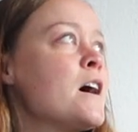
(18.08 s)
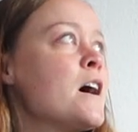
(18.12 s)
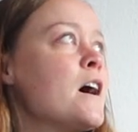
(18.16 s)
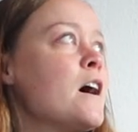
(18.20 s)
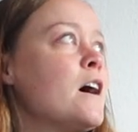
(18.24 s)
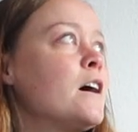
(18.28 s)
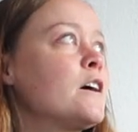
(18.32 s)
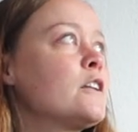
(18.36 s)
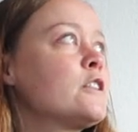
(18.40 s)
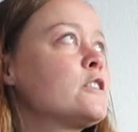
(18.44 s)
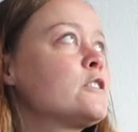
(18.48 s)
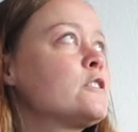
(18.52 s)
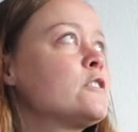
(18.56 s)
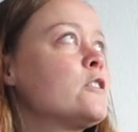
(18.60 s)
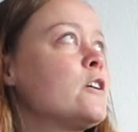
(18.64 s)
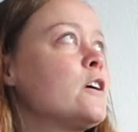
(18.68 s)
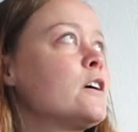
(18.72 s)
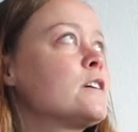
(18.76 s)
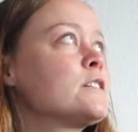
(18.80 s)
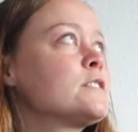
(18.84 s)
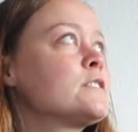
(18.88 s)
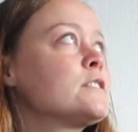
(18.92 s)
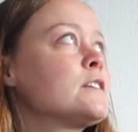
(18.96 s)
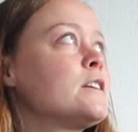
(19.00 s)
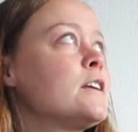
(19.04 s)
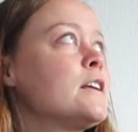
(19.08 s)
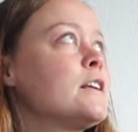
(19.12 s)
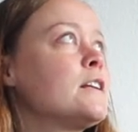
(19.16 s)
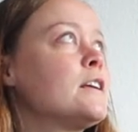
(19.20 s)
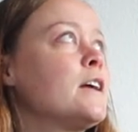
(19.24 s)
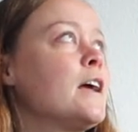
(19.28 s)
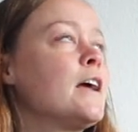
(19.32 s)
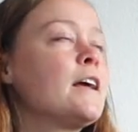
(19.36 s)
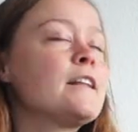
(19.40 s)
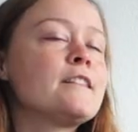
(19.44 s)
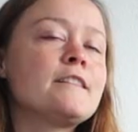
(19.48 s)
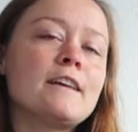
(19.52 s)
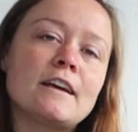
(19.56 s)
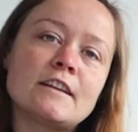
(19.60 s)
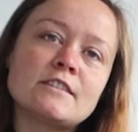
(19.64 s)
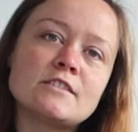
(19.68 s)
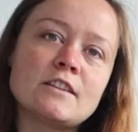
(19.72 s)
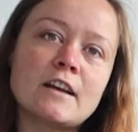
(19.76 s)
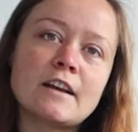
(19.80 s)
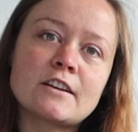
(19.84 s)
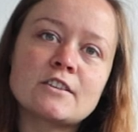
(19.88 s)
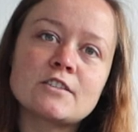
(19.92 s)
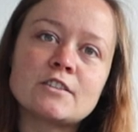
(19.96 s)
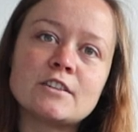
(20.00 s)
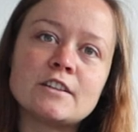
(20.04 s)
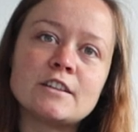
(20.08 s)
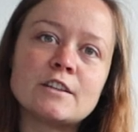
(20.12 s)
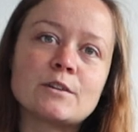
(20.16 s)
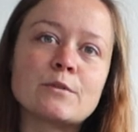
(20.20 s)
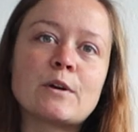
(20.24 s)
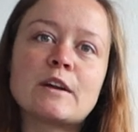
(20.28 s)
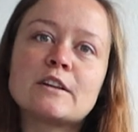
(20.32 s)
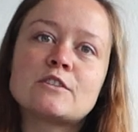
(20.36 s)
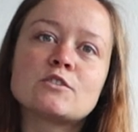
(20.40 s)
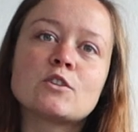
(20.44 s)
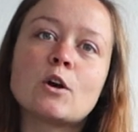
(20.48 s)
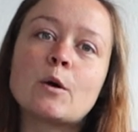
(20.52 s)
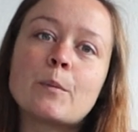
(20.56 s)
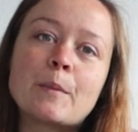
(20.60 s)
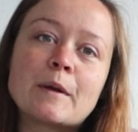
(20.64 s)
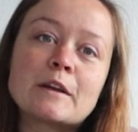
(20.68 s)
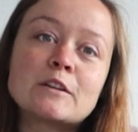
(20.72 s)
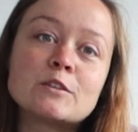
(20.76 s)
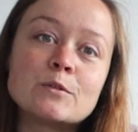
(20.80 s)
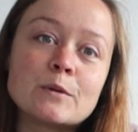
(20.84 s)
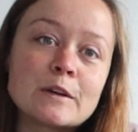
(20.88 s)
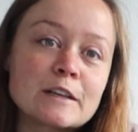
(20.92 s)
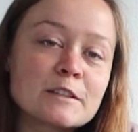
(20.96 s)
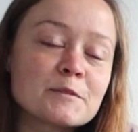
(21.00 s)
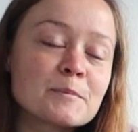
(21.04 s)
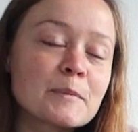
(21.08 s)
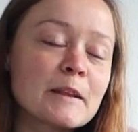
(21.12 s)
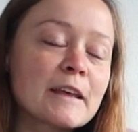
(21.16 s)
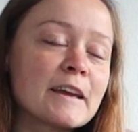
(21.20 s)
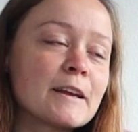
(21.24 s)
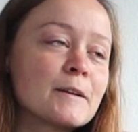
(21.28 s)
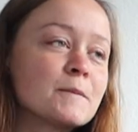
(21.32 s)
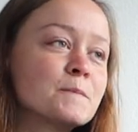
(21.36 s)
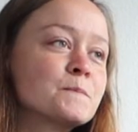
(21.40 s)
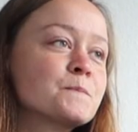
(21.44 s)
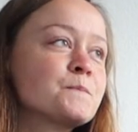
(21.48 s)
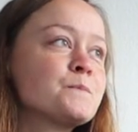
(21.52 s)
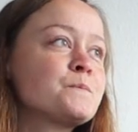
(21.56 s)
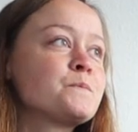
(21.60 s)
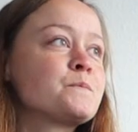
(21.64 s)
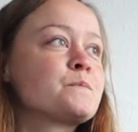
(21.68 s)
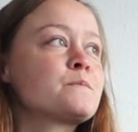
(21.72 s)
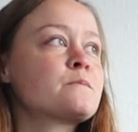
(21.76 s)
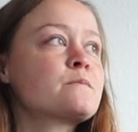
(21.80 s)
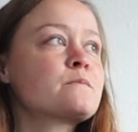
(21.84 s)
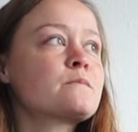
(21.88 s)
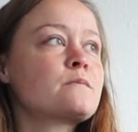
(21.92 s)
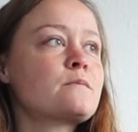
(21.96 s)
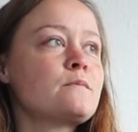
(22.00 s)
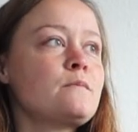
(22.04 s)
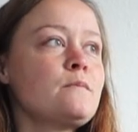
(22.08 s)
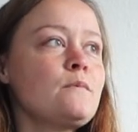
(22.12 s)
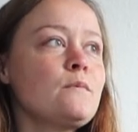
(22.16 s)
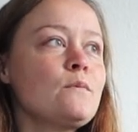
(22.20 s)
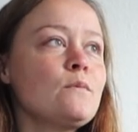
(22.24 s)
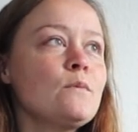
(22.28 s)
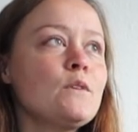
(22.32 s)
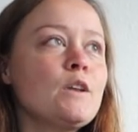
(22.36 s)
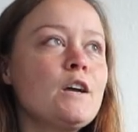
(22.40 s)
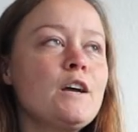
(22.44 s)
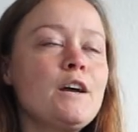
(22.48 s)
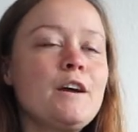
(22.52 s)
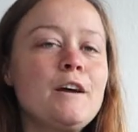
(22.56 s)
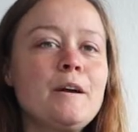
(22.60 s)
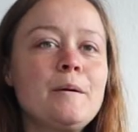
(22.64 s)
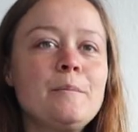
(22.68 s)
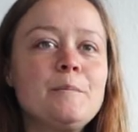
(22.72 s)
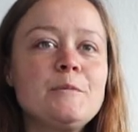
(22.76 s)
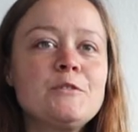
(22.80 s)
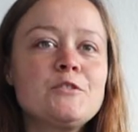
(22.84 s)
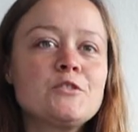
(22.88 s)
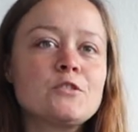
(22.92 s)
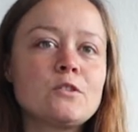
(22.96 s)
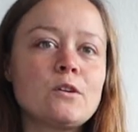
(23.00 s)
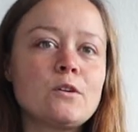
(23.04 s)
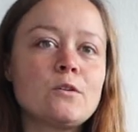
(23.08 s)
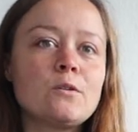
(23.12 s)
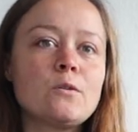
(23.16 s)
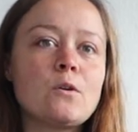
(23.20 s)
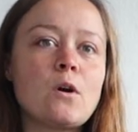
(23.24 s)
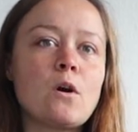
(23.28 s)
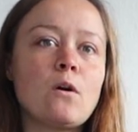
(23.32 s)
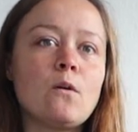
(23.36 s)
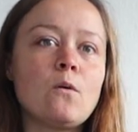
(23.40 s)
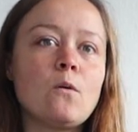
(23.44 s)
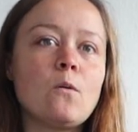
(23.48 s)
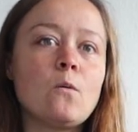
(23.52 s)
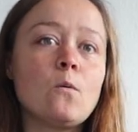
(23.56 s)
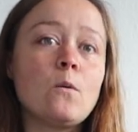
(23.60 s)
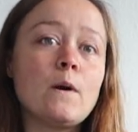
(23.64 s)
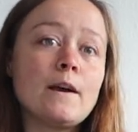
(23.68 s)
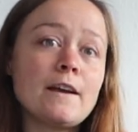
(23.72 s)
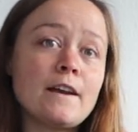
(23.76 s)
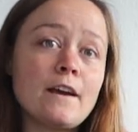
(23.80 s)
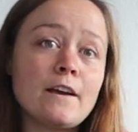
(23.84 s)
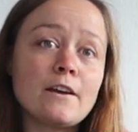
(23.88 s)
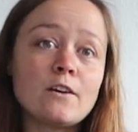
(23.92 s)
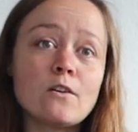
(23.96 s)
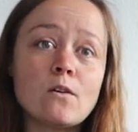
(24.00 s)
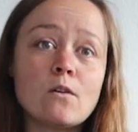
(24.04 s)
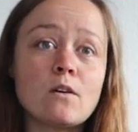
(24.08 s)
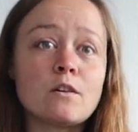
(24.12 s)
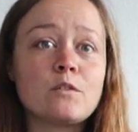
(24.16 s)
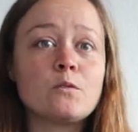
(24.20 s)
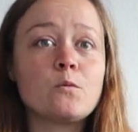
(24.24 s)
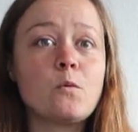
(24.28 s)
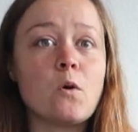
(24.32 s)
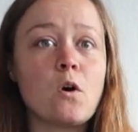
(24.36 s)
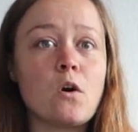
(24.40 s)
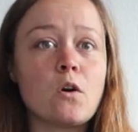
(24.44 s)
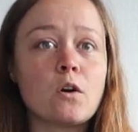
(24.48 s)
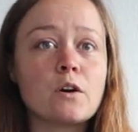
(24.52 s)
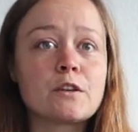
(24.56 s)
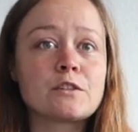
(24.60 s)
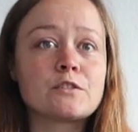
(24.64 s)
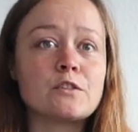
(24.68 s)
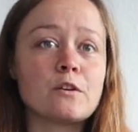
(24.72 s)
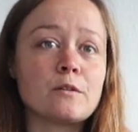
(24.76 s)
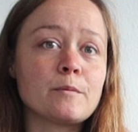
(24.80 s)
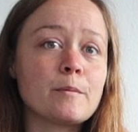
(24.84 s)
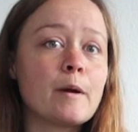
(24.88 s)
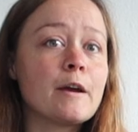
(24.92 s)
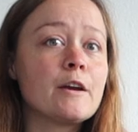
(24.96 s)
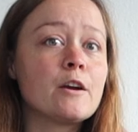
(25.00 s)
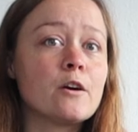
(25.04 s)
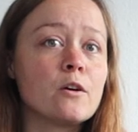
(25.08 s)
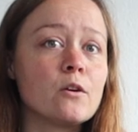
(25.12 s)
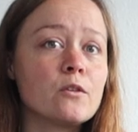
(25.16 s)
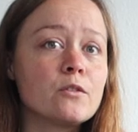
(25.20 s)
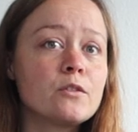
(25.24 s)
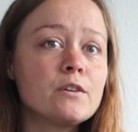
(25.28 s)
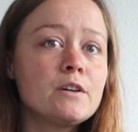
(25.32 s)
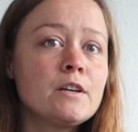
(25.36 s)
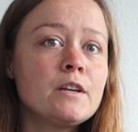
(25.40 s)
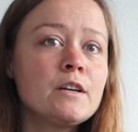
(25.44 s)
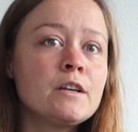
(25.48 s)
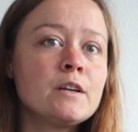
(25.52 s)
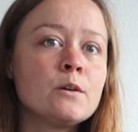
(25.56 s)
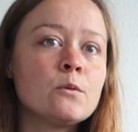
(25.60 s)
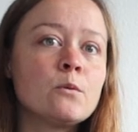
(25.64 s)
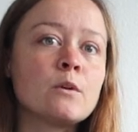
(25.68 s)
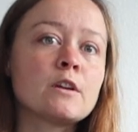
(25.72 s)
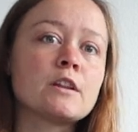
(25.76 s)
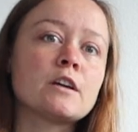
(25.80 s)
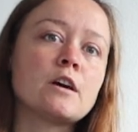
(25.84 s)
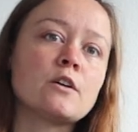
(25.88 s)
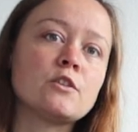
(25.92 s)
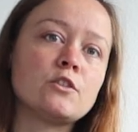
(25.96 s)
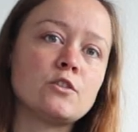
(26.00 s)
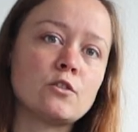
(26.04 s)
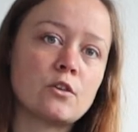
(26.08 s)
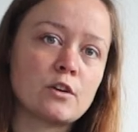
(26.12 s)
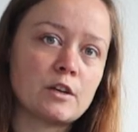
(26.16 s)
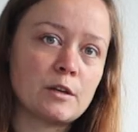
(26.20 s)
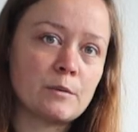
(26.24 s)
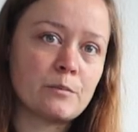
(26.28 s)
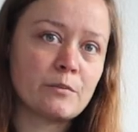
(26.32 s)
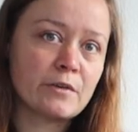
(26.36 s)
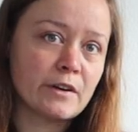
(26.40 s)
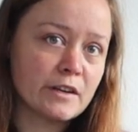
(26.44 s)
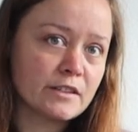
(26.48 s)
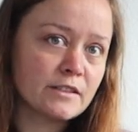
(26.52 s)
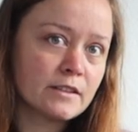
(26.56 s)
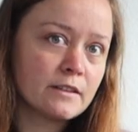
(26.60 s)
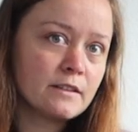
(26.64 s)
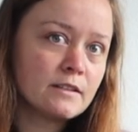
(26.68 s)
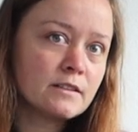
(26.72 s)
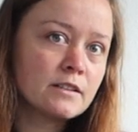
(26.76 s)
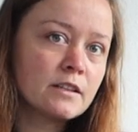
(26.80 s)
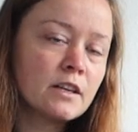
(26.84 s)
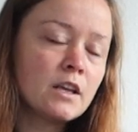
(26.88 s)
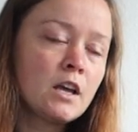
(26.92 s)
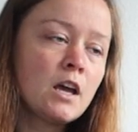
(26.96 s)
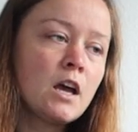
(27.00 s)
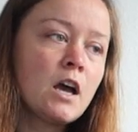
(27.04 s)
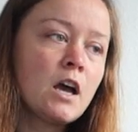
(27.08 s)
I thought, that's actually a great topic to explain. So when I go on walks on my own, without Jordi present,